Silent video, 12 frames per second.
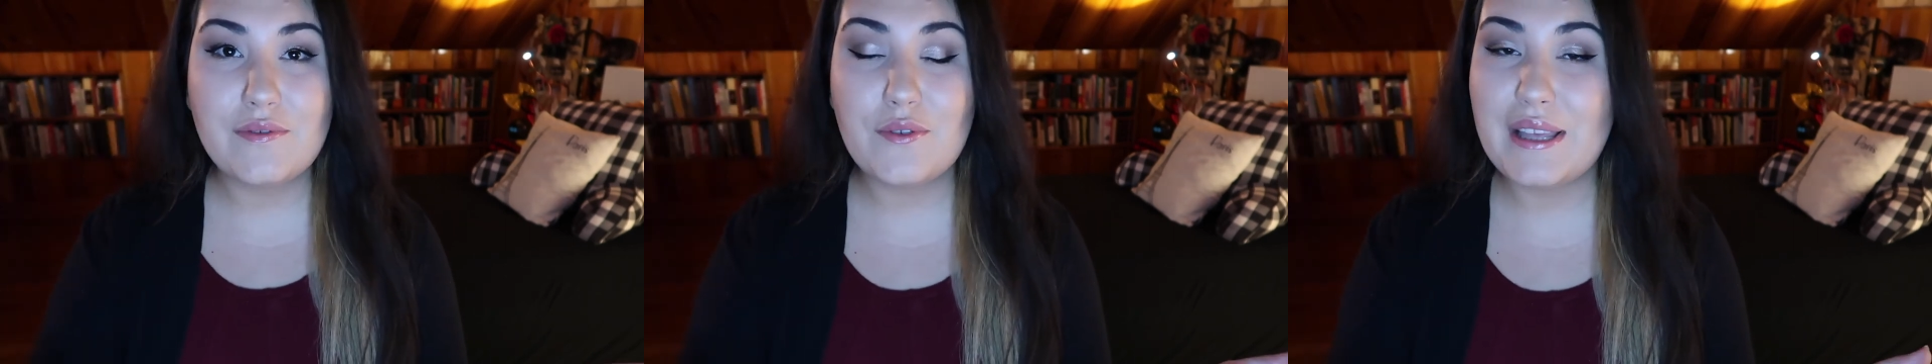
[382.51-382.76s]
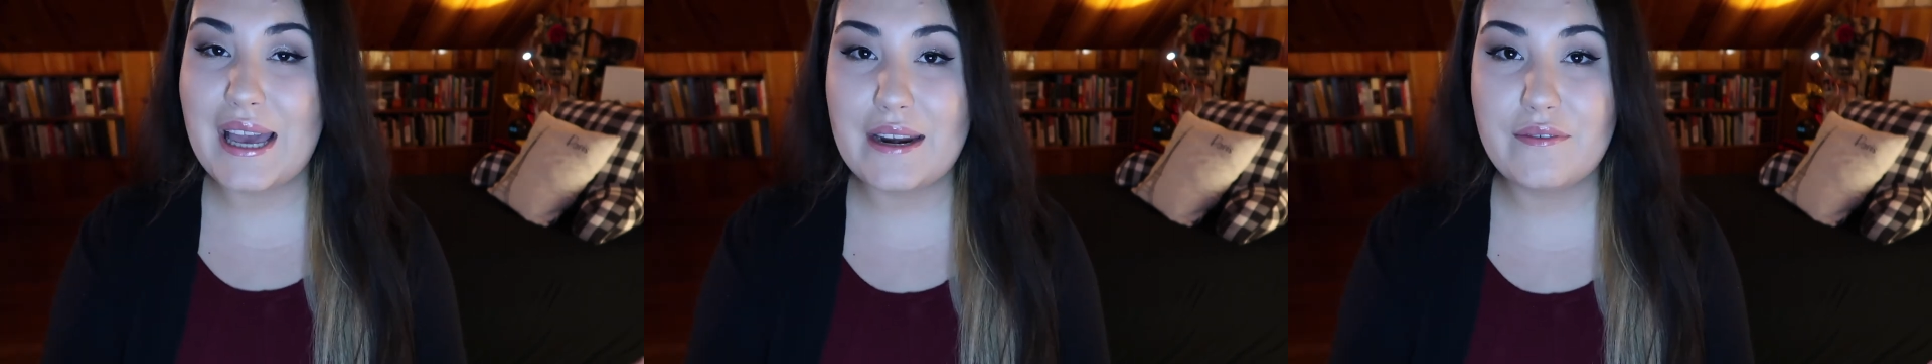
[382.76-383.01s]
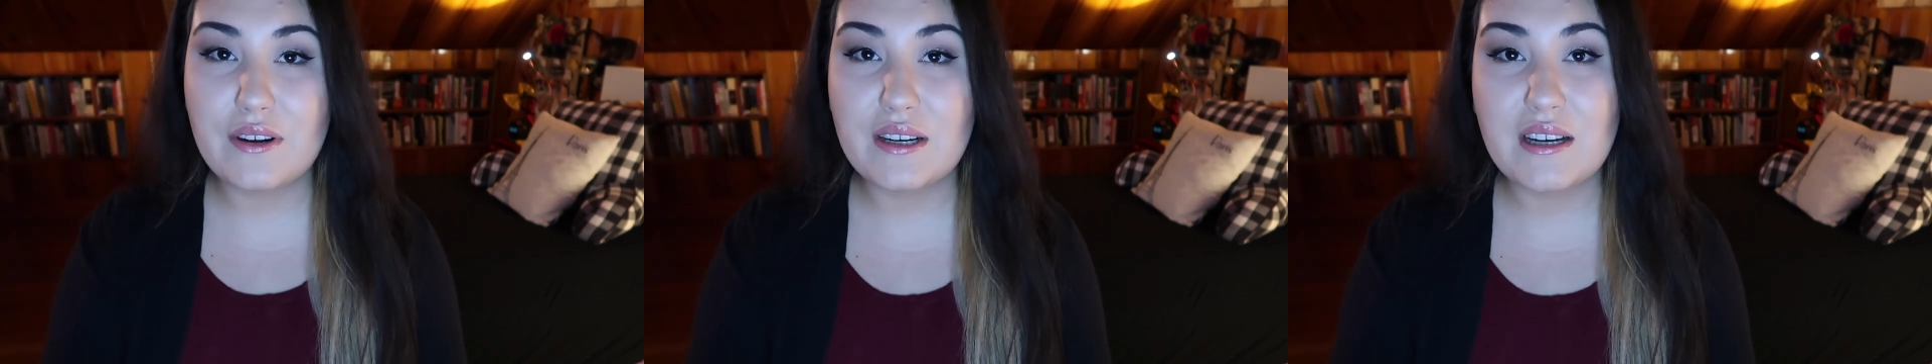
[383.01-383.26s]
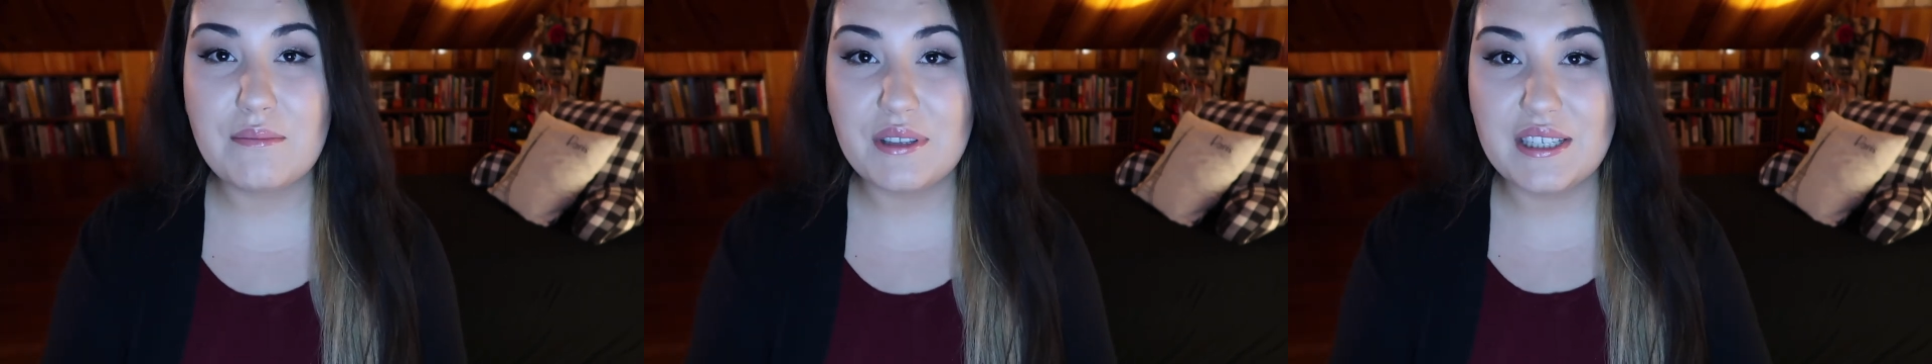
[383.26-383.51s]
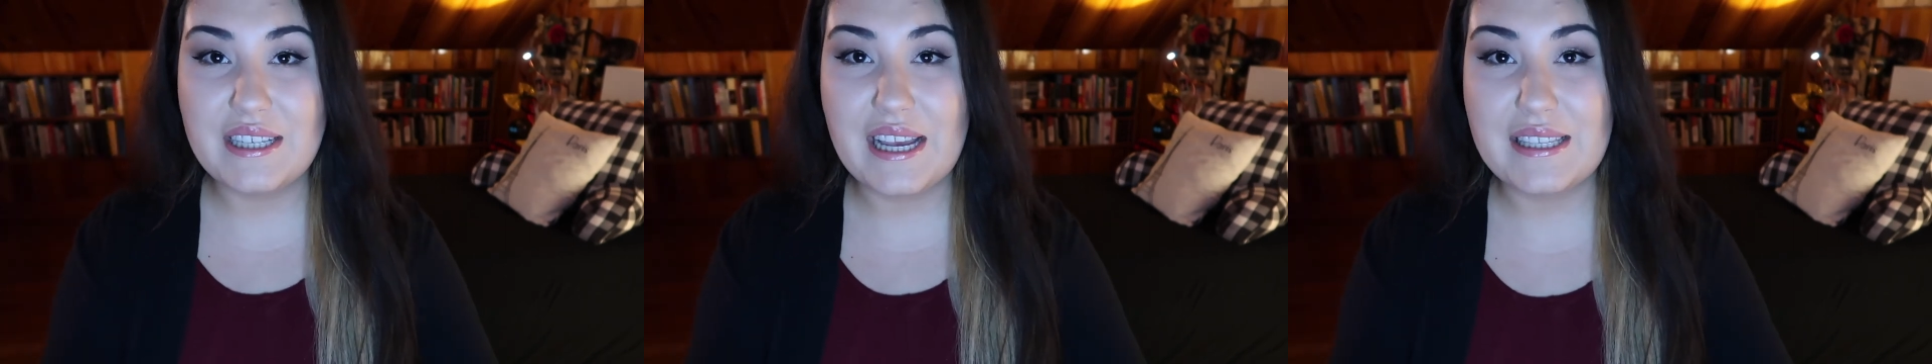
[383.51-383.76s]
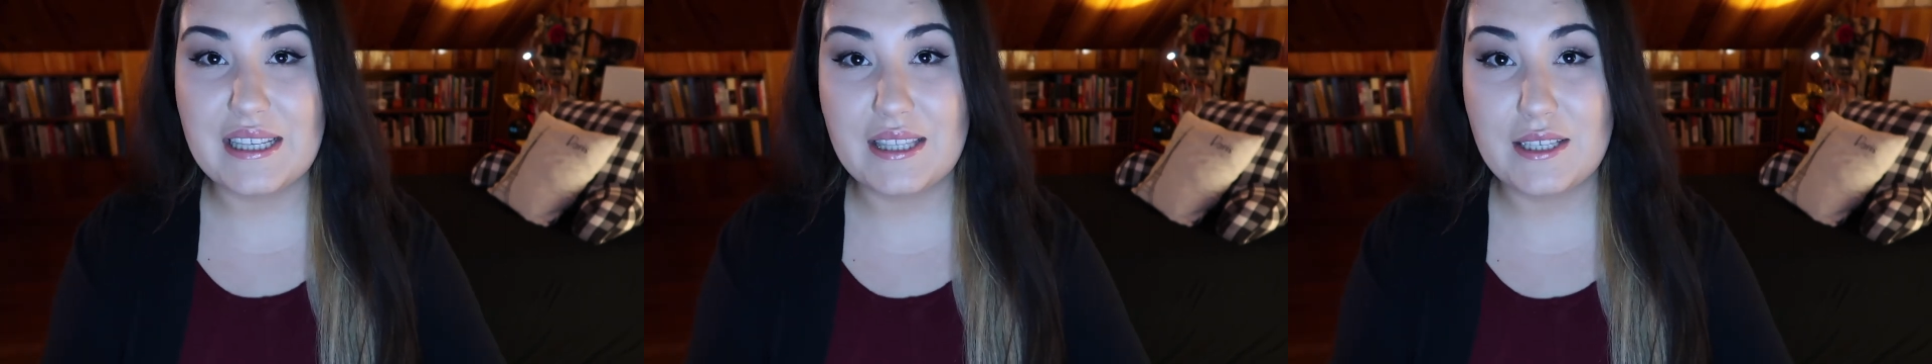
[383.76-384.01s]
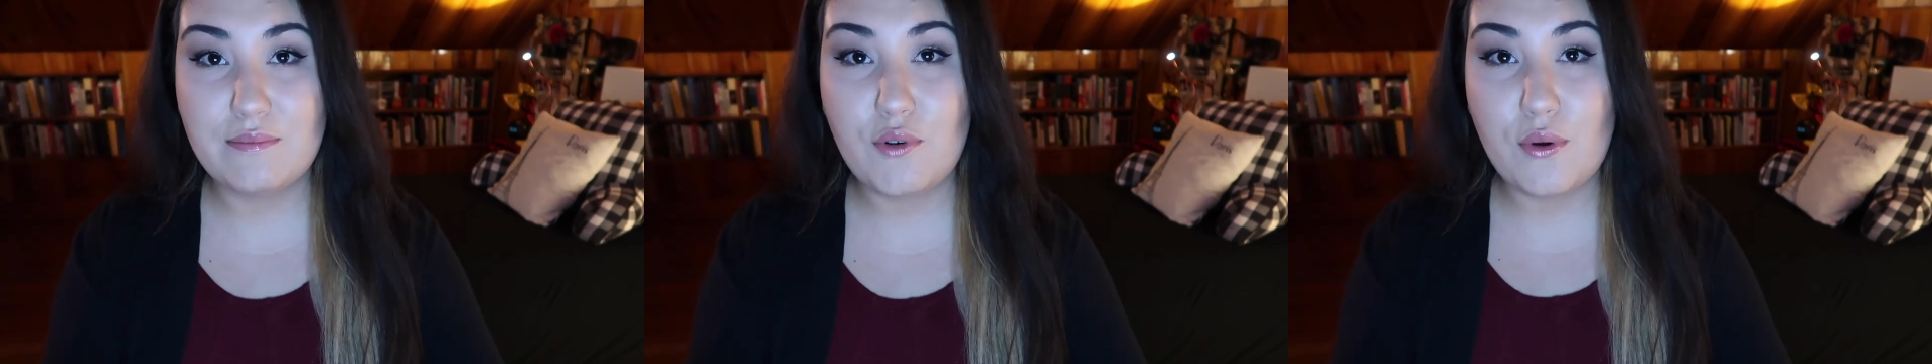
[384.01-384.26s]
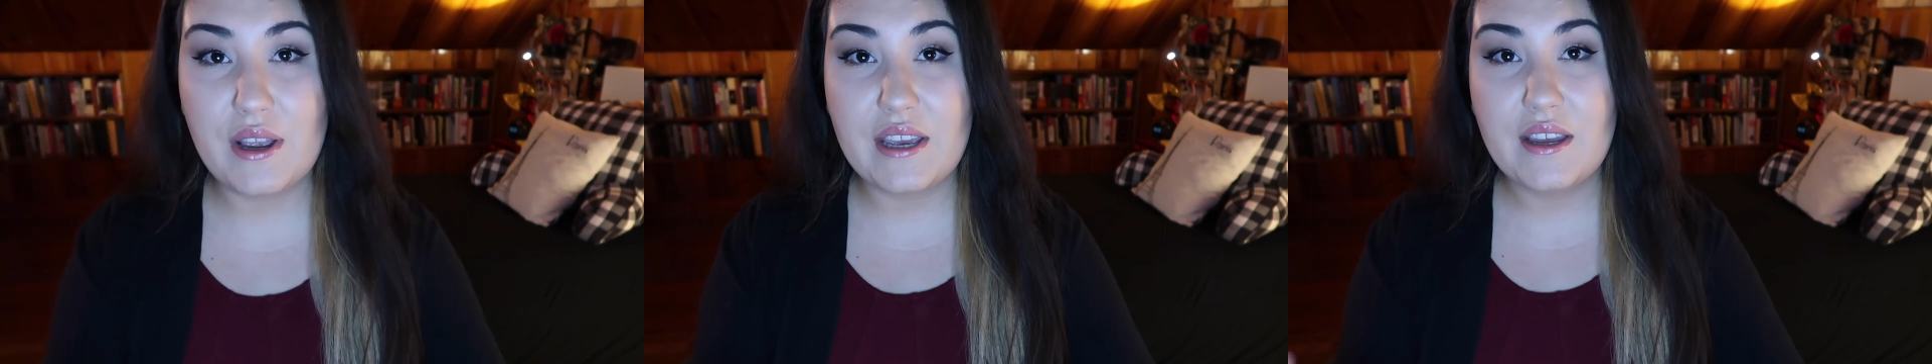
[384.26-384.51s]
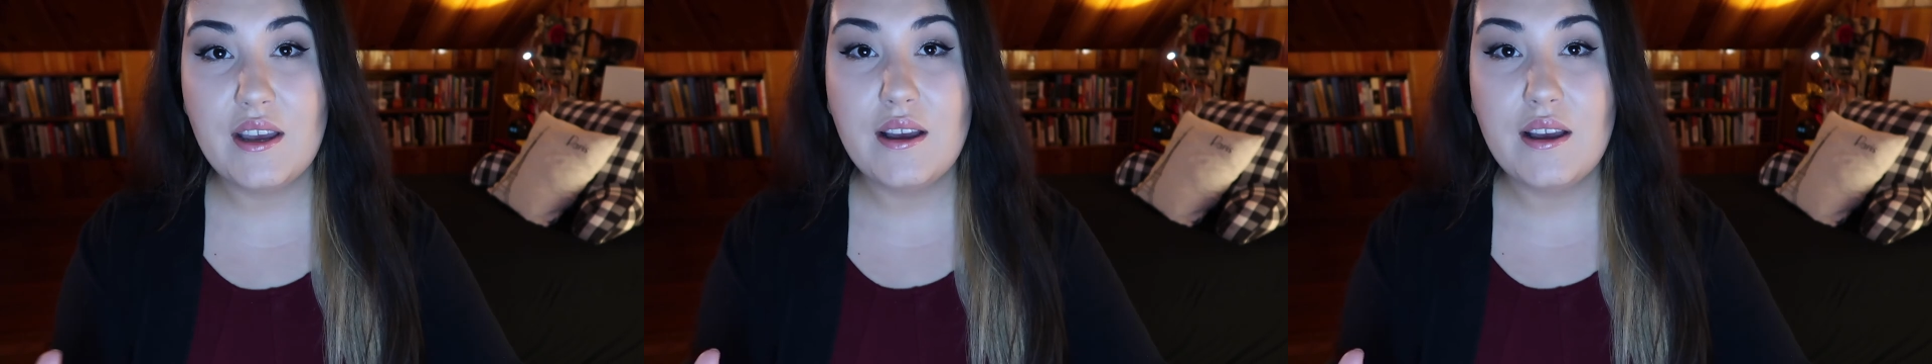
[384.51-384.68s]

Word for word: I've only had it for a couple of days at this point,